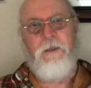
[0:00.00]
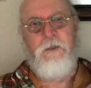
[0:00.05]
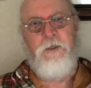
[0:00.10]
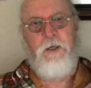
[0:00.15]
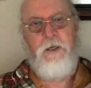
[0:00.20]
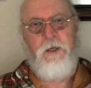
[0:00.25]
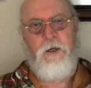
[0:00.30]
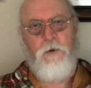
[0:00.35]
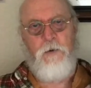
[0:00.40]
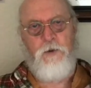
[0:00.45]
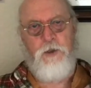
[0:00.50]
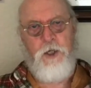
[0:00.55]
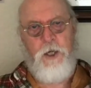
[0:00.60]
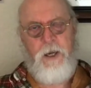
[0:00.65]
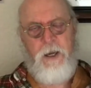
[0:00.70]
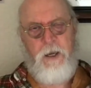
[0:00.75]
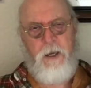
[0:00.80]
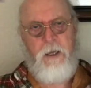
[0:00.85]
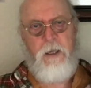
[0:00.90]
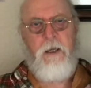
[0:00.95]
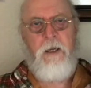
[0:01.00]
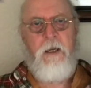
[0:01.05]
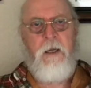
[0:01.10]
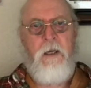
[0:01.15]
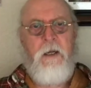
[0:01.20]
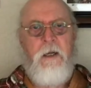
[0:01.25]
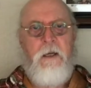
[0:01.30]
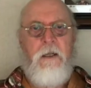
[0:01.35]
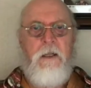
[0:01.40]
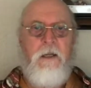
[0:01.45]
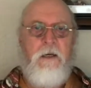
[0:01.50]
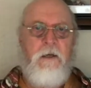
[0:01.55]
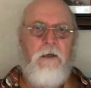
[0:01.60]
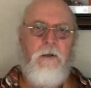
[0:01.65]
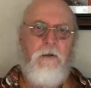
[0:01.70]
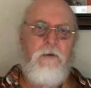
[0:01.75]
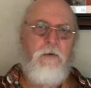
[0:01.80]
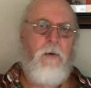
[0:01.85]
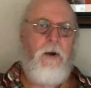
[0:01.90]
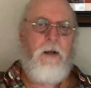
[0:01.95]
and DOJ,
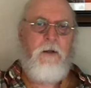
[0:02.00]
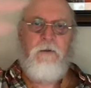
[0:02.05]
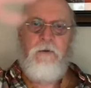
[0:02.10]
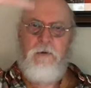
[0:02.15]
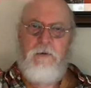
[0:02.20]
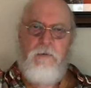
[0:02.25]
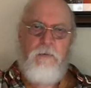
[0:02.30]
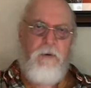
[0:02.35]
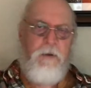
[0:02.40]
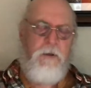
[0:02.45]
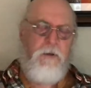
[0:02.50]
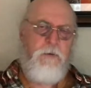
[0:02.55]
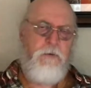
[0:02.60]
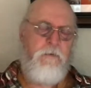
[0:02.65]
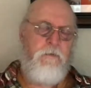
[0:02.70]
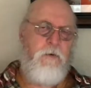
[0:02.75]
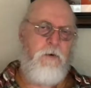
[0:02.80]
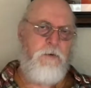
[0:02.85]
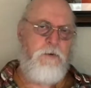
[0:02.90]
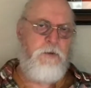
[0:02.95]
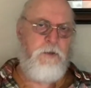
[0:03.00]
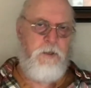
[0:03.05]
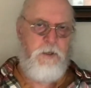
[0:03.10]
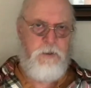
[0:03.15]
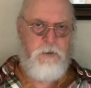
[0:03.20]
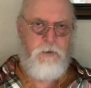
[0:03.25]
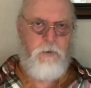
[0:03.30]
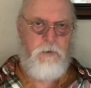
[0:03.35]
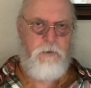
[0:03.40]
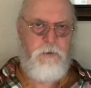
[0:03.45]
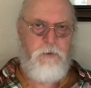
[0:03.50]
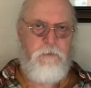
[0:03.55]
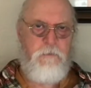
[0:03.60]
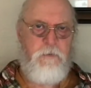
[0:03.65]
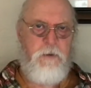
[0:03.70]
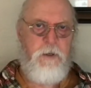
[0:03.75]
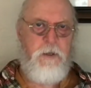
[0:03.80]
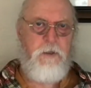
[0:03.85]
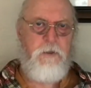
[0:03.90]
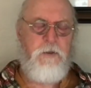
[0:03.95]
clinical director, 3 university sorts of
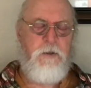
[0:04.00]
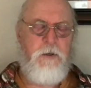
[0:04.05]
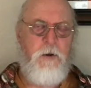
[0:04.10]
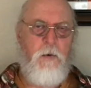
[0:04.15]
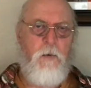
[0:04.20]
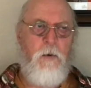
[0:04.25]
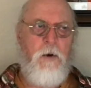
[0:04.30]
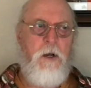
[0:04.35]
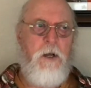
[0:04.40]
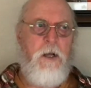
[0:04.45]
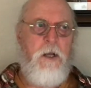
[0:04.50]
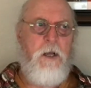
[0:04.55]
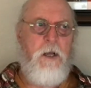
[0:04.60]
things. So